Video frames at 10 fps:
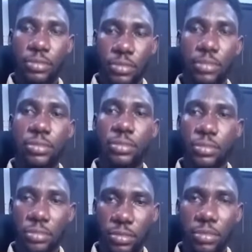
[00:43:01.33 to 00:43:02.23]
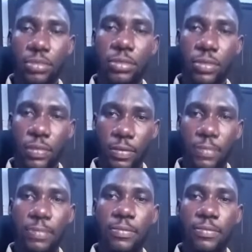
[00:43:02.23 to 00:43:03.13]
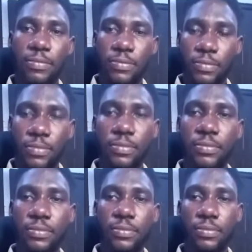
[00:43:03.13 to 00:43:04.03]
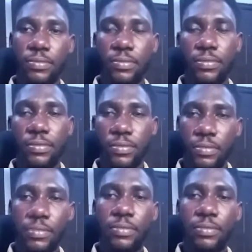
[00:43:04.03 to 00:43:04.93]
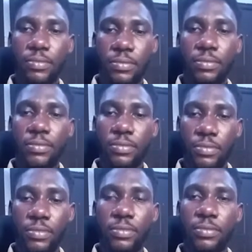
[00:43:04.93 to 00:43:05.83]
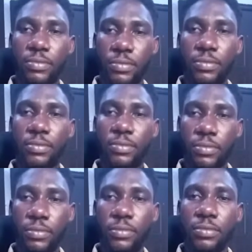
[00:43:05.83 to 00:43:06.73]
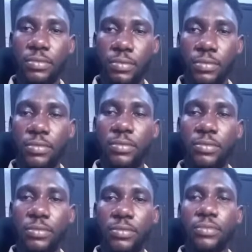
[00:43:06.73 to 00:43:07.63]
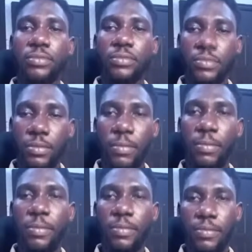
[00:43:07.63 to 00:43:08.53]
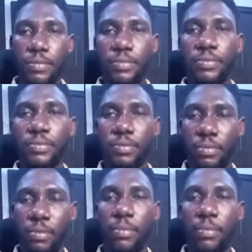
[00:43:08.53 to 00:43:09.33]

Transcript: This person isn't speaking.